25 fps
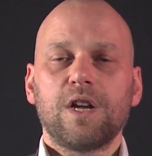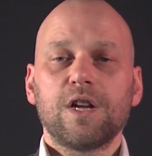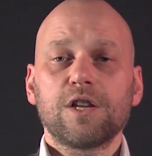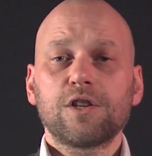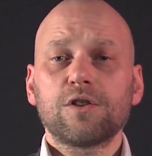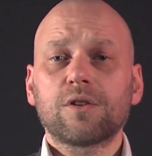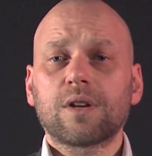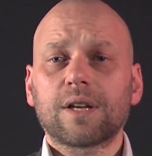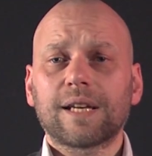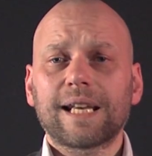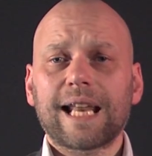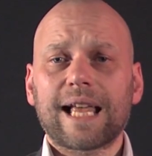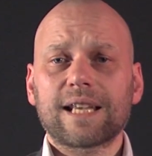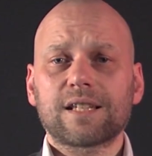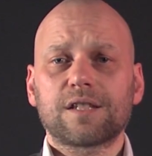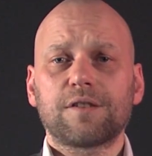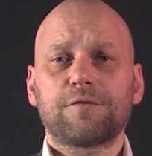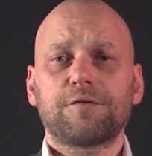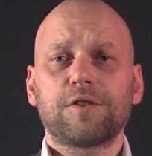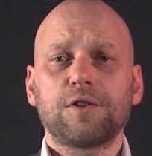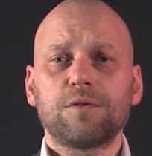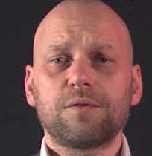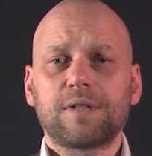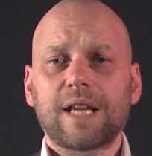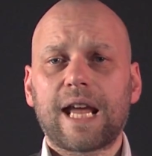You can last a
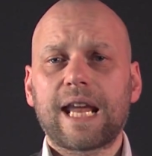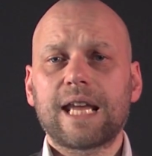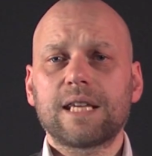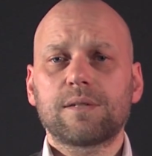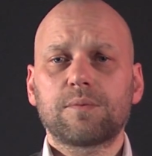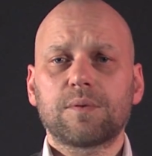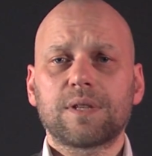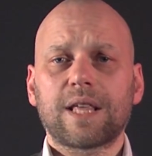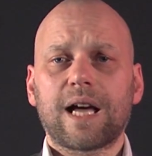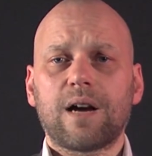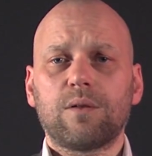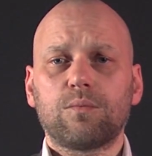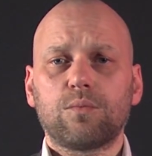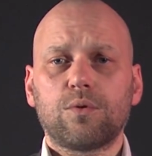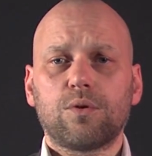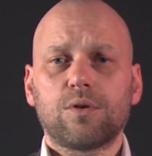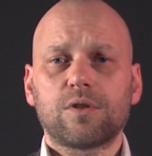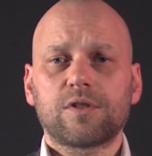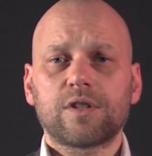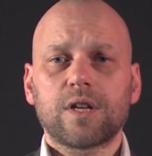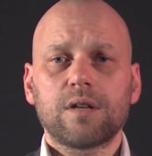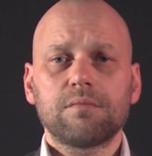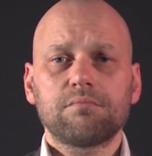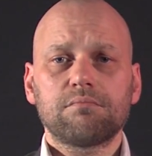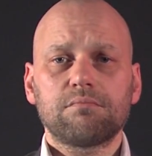few days without
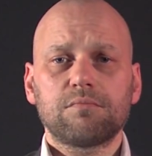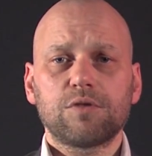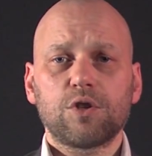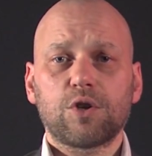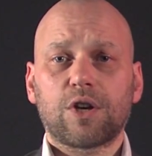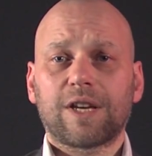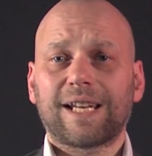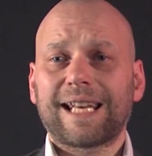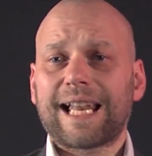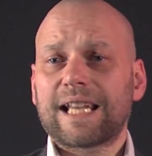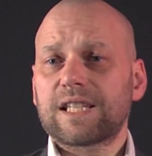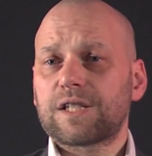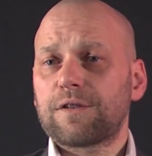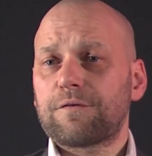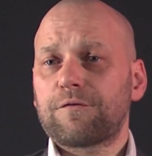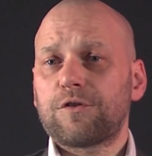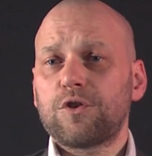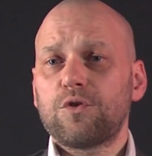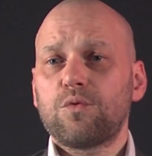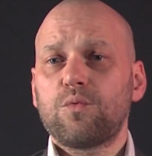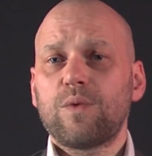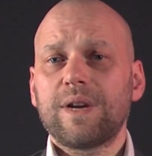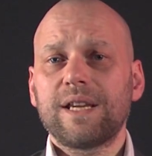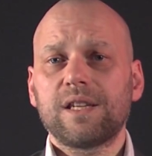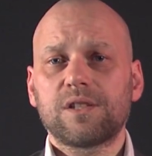water. You can last a
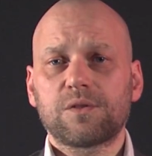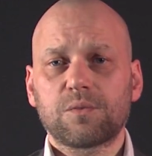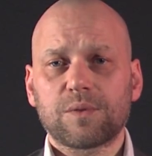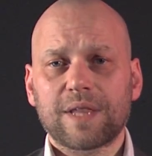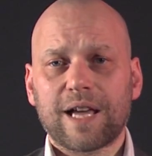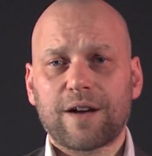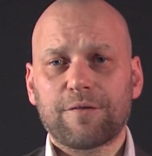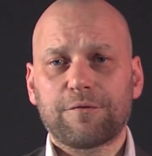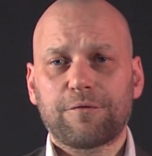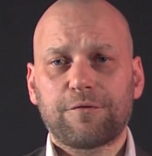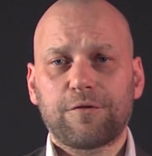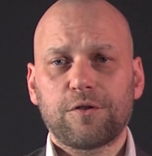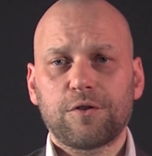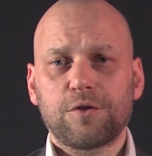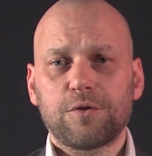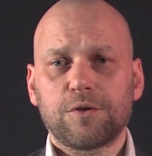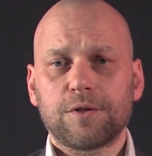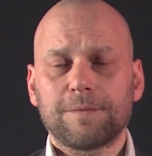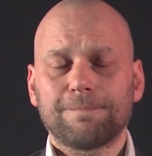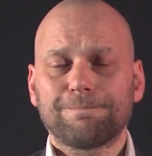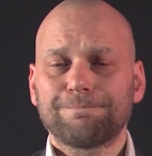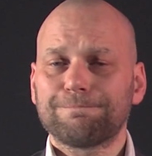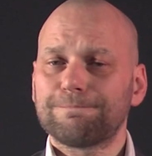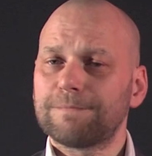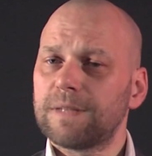few weeks without
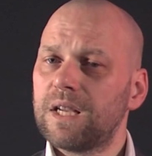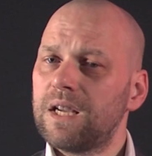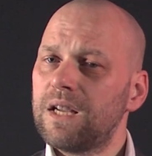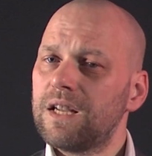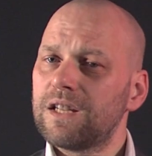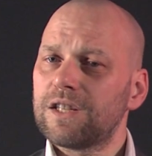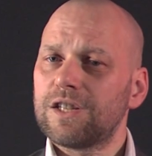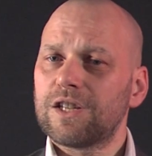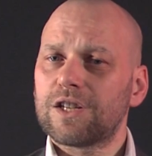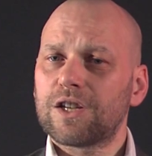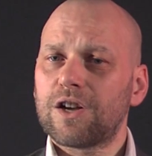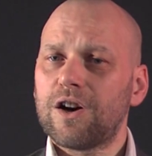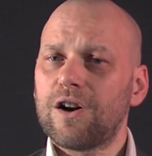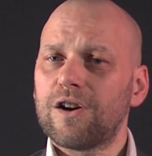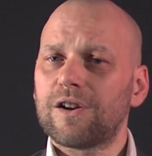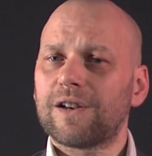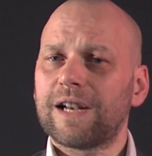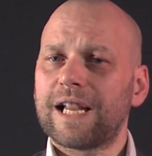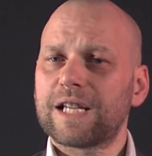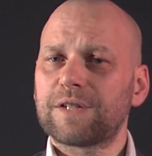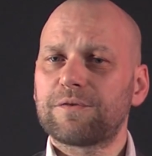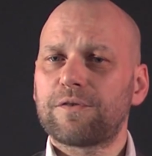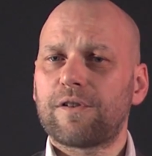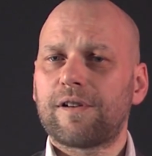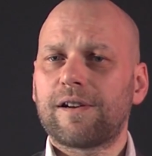food. You can't
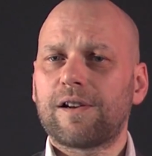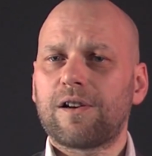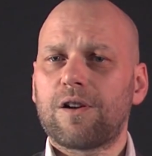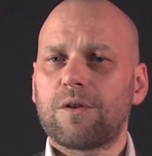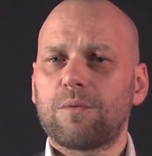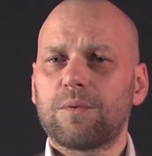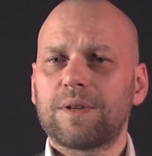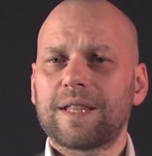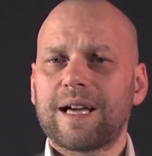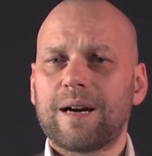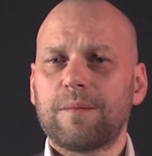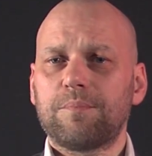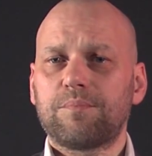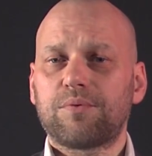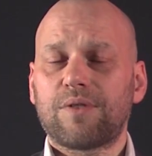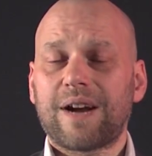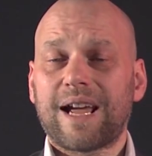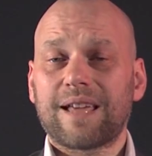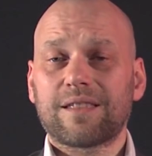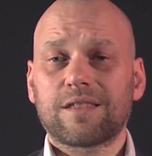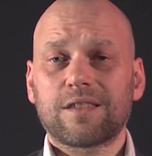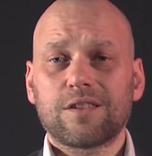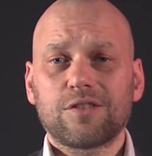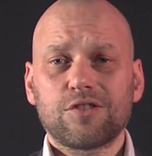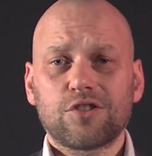last very long without
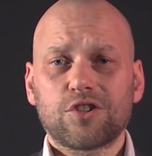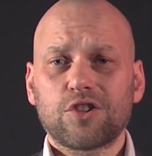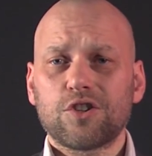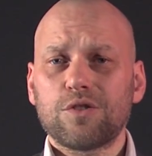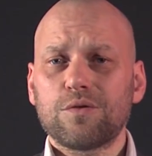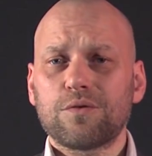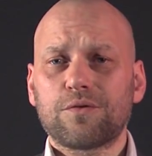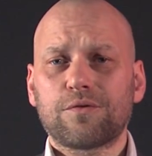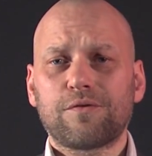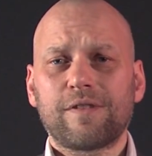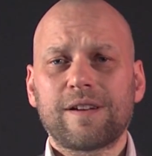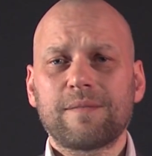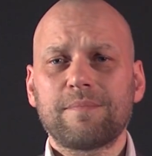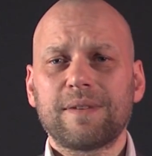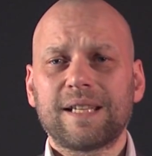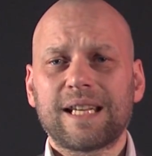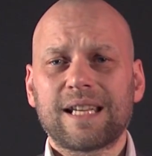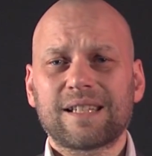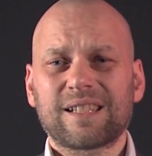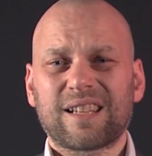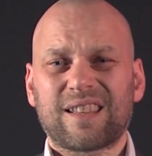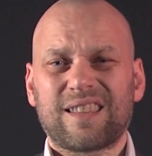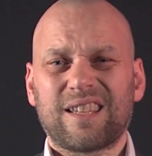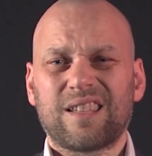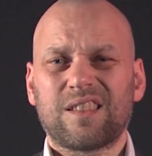breath. Two, three
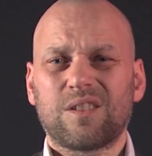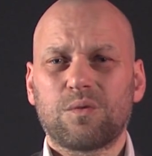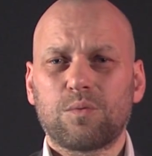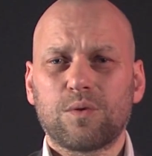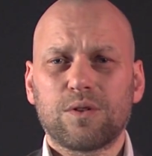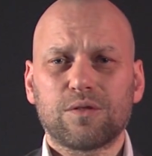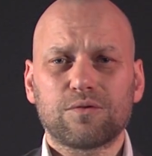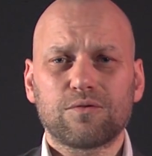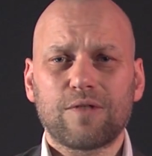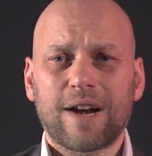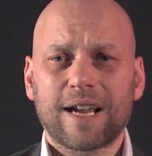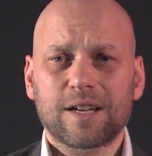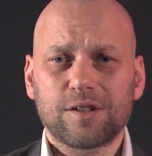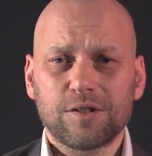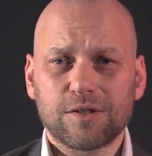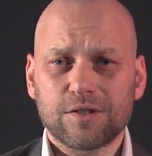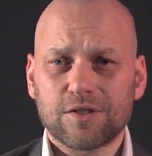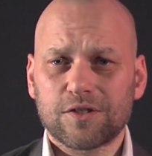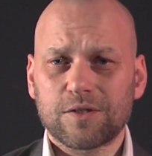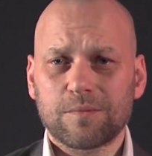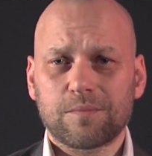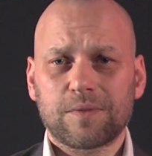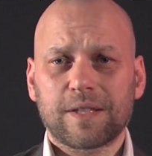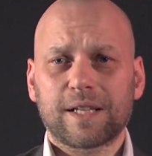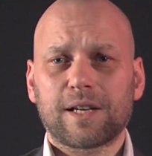minutes, I think the world record is
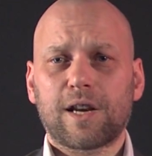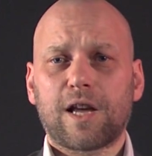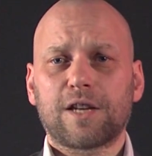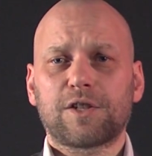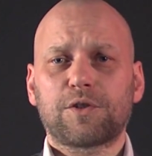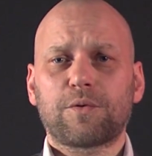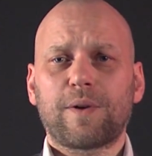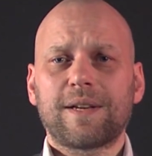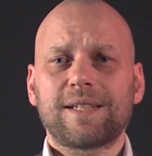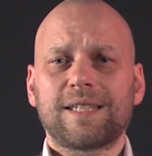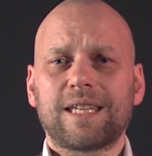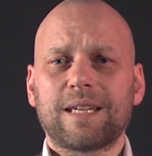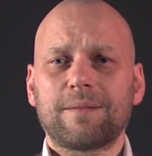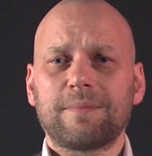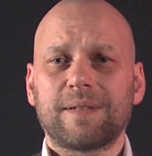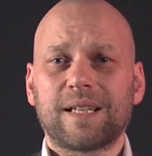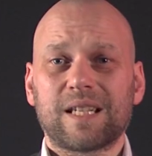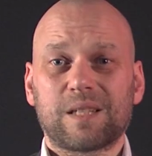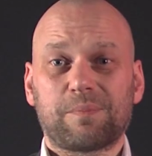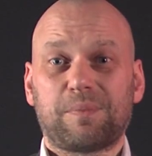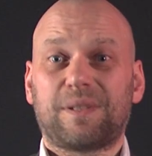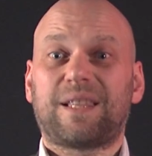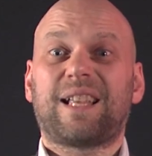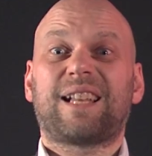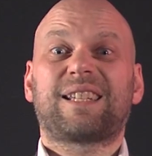something like twenty
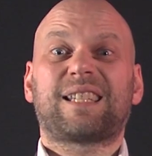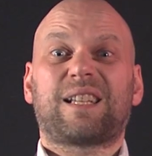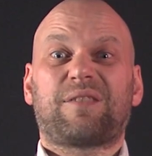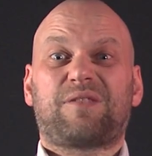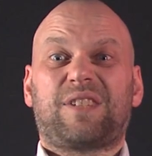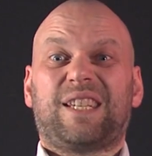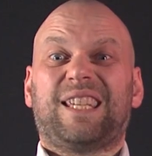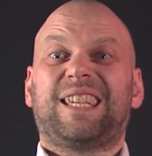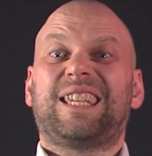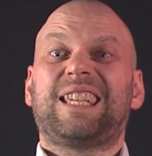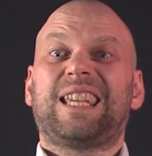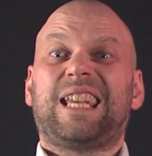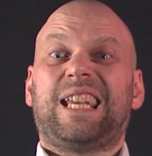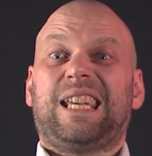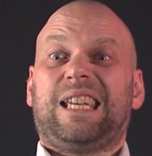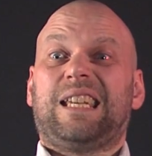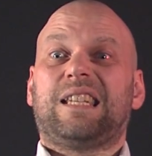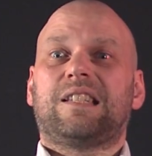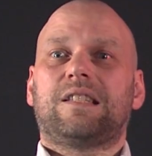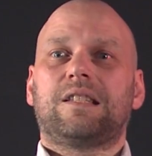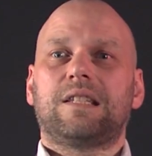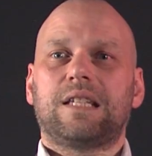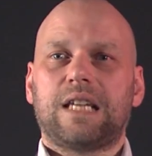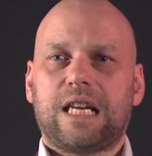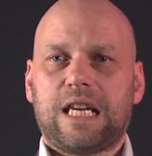minutes, but that's after
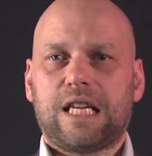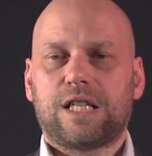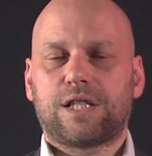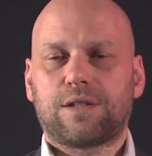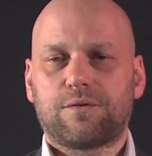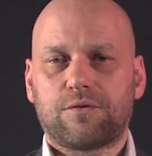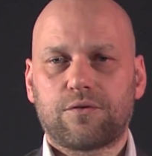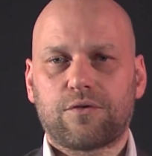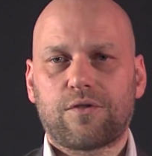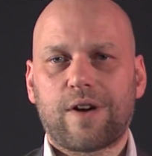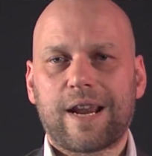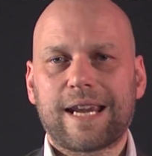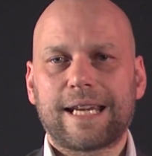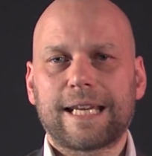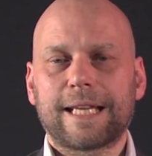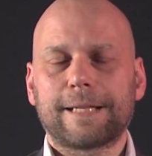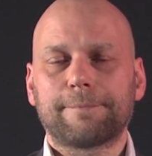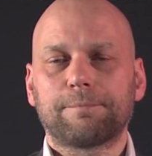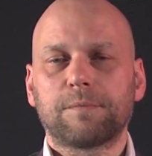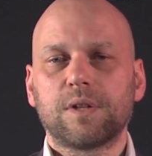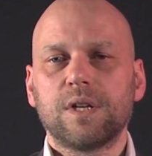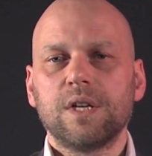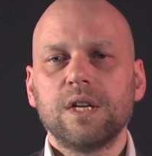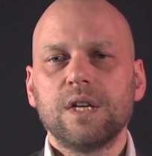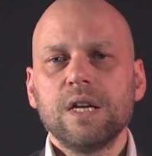years and years of training.
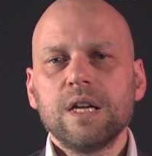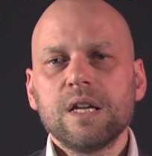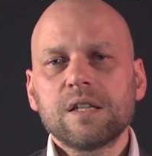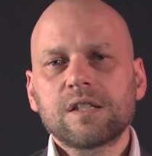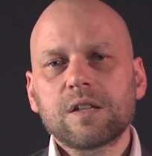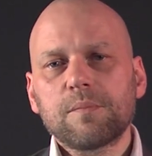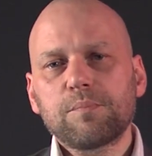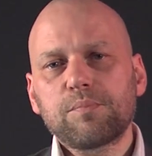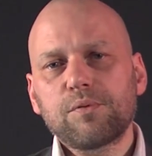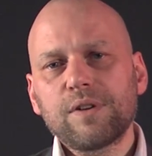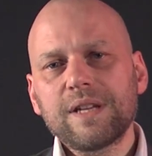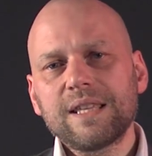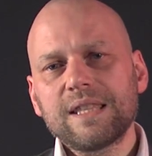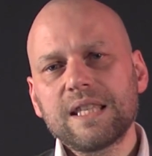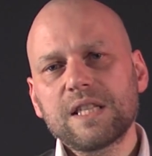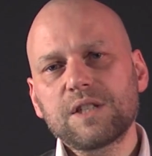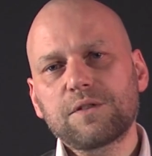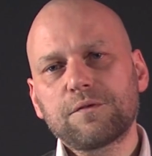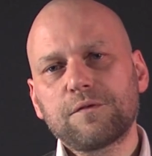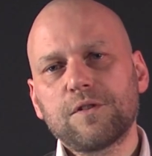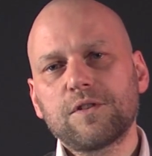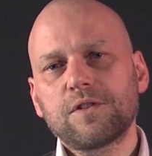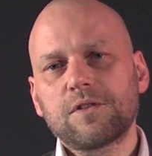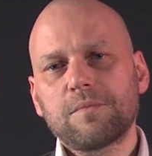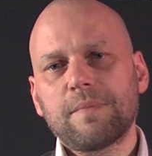So breathing's
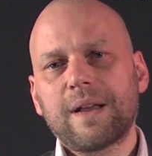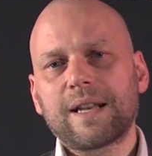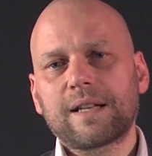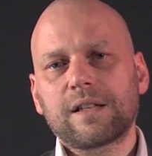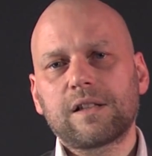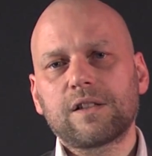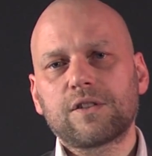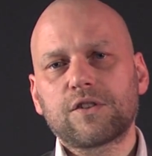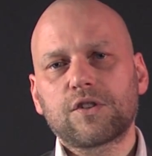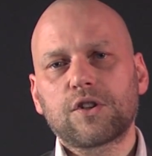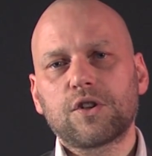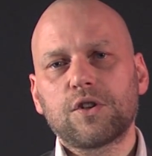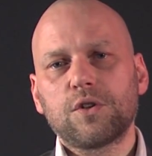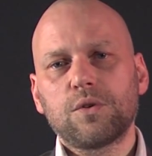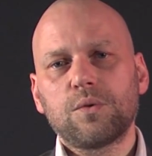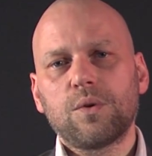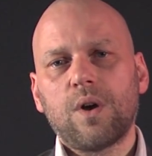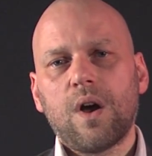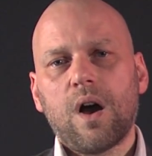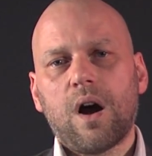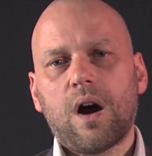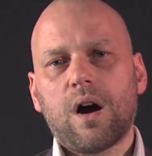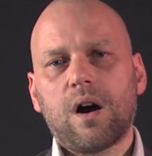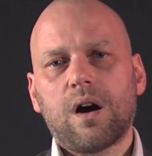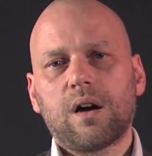fundamental to
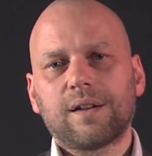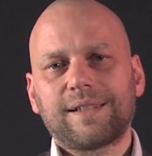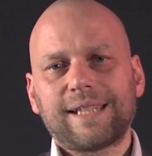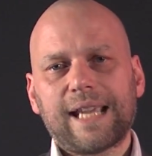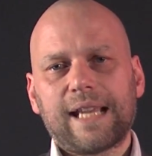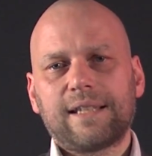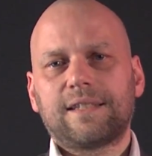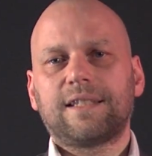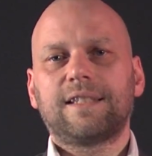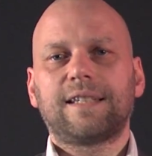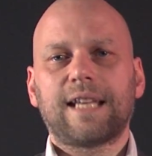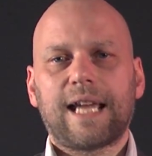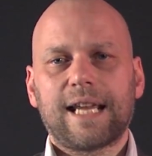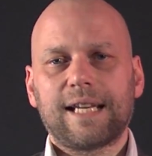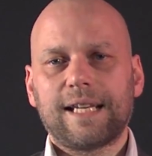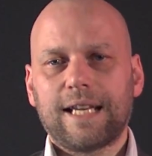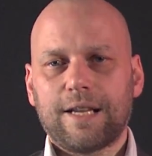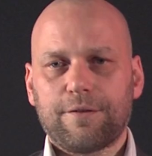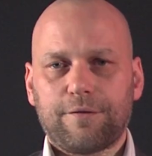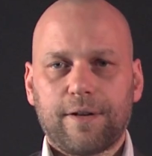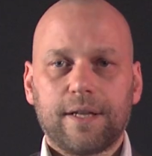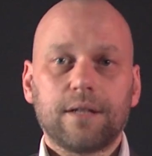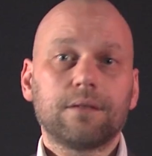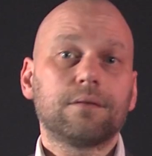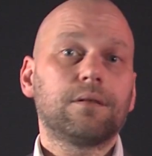our day-to-day
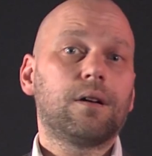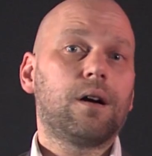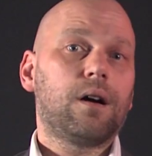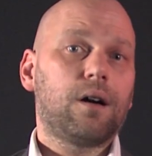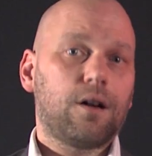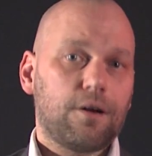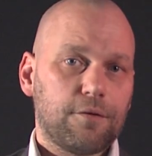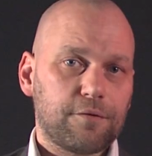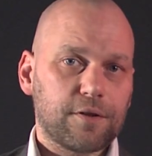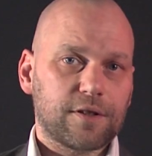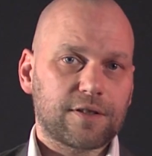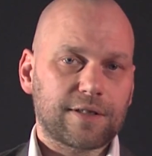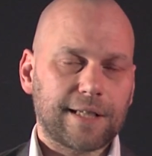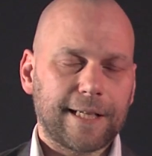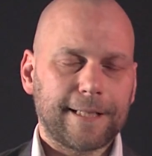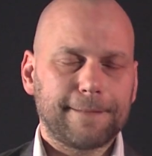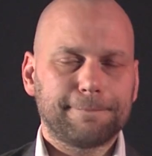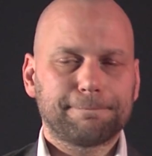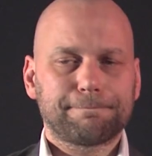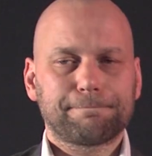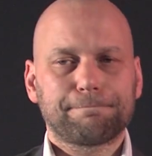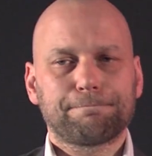living, obviously.